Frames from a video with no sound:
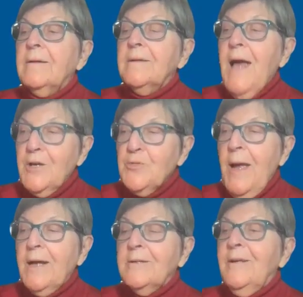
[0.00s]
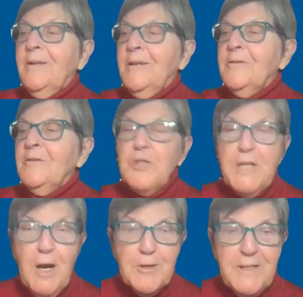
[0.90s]
Contract,
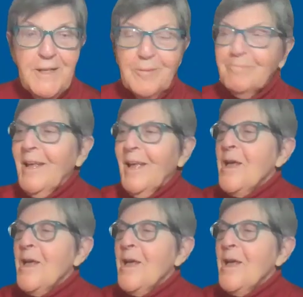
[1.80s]
GRC.